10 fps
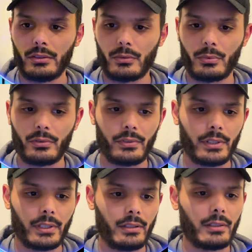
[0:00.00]
your
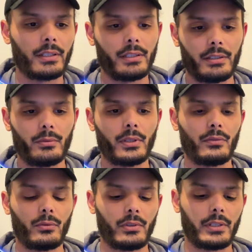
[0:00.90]
profile. You
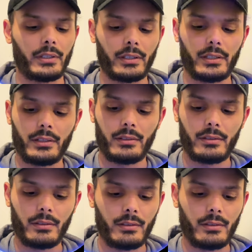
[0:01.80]
have to connect again.